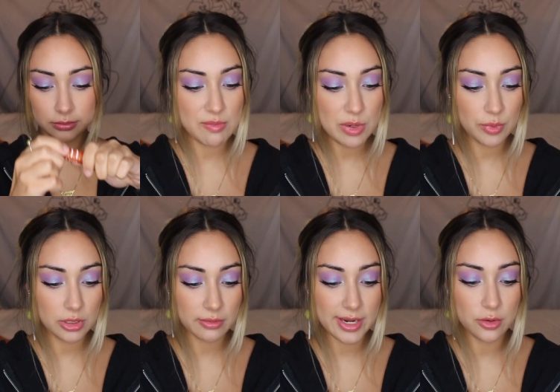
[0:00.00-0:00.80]
I'm gonna put
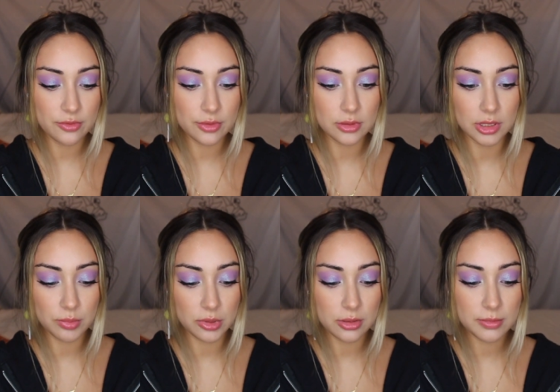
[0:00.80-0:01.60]
it right over the lip
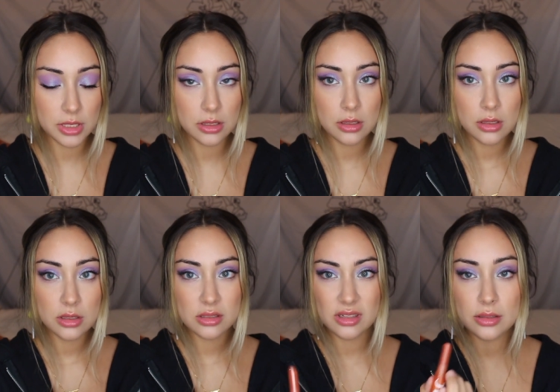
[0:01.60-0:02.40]
balm.
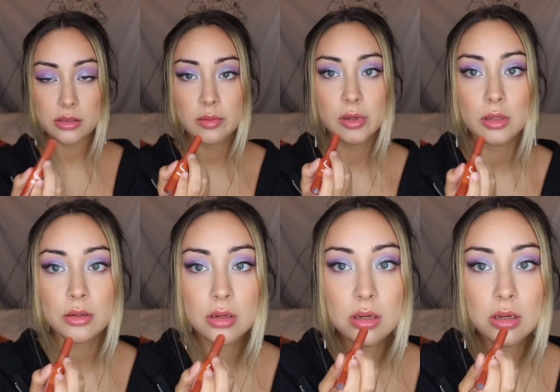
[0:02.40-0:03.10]
It's kind of the same color.